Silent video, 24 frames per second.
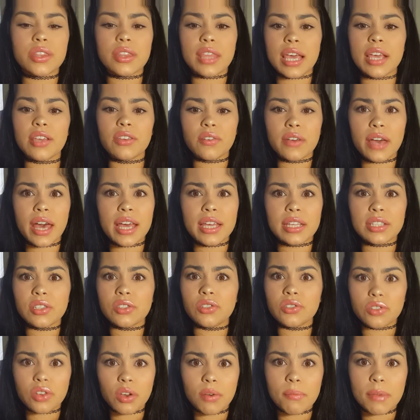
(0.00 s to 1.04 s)
Thank you guys
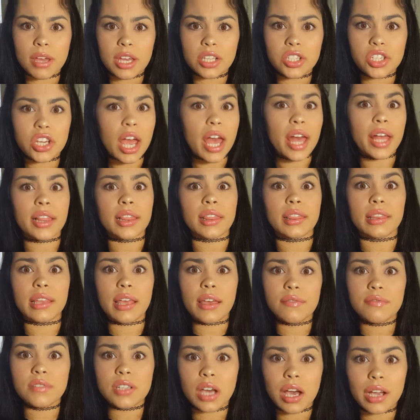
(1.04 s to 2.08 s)
so much. I
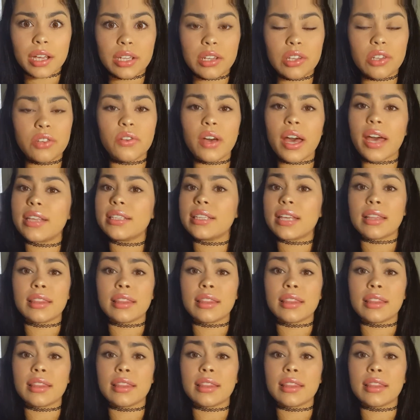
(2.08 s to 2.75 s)
love talking to you guys.